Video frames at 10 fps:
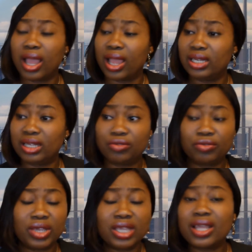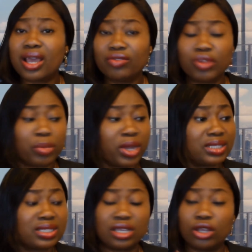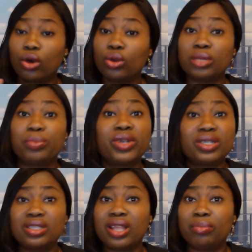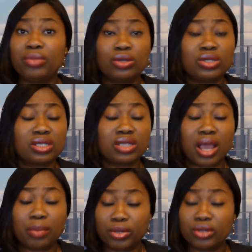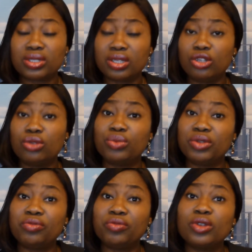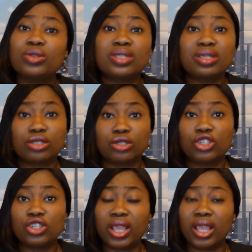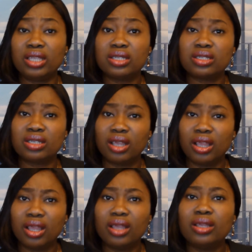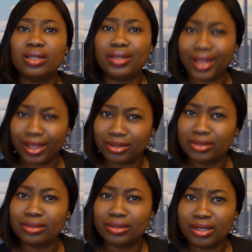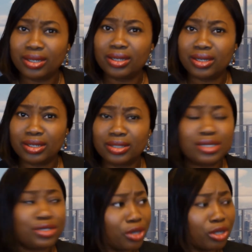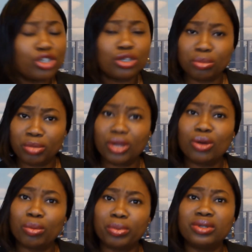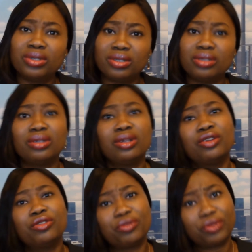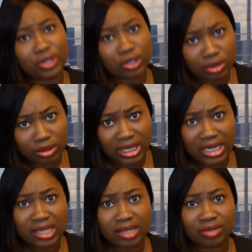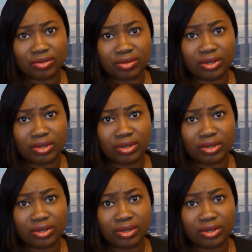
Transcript: And if either of the party or the person abusing you refuses to change, then the door should be open for you to leave,